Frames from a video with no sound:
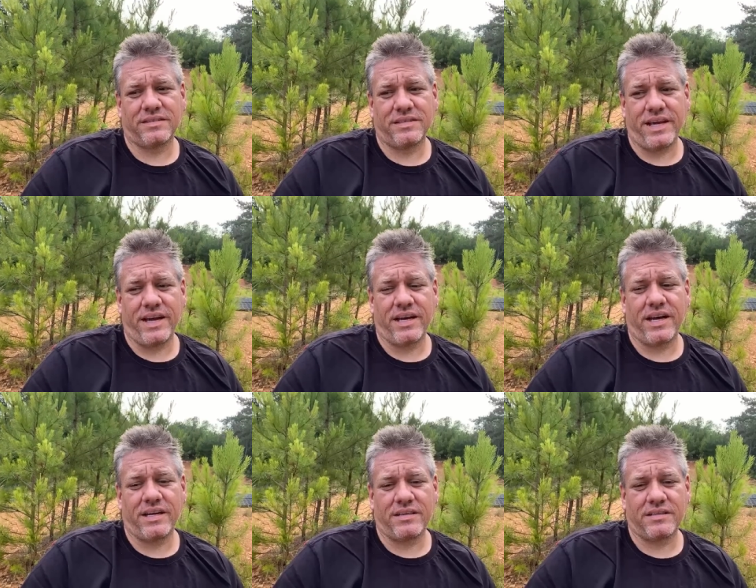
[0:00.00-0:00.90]
Yeah,
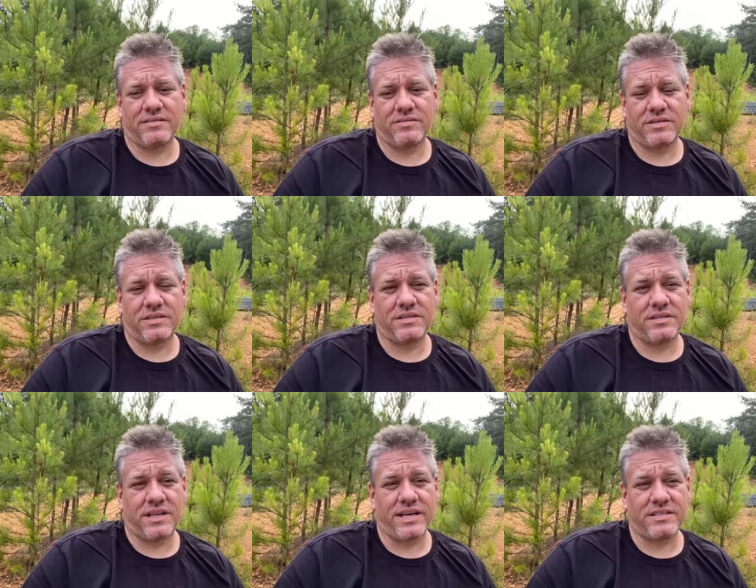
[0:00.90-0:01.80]
I would
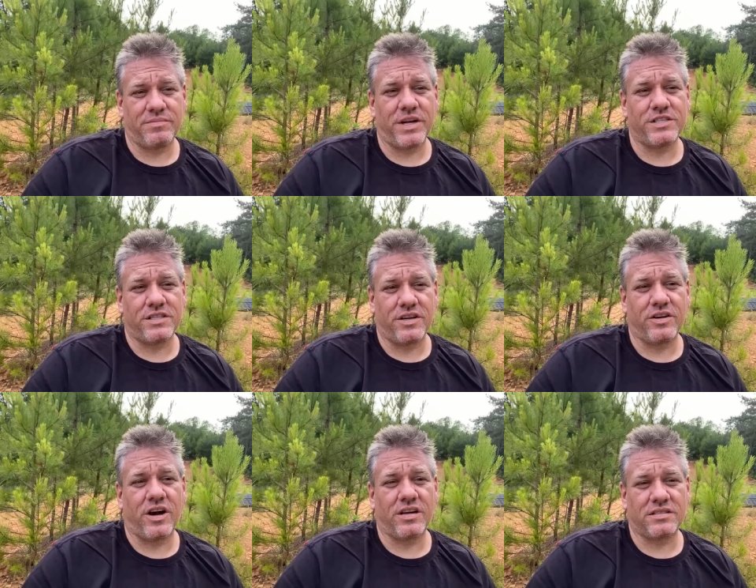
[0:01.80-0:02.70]
like to mention their
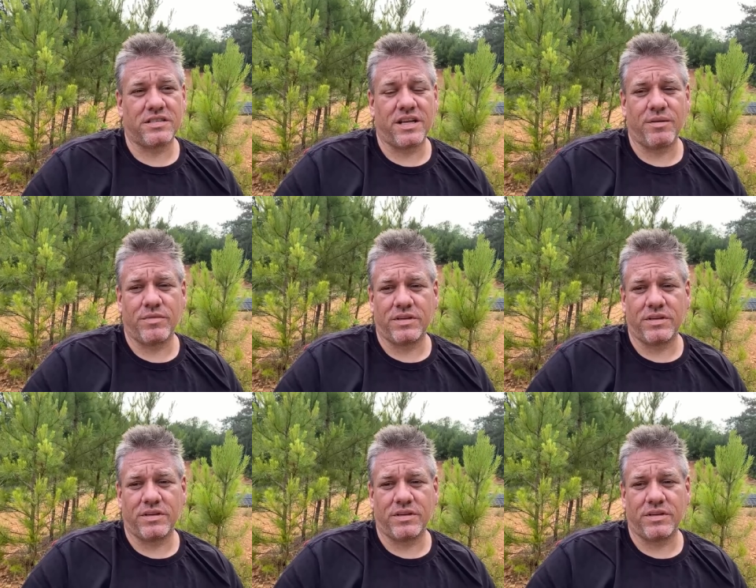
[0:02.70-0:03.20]
dogs to them,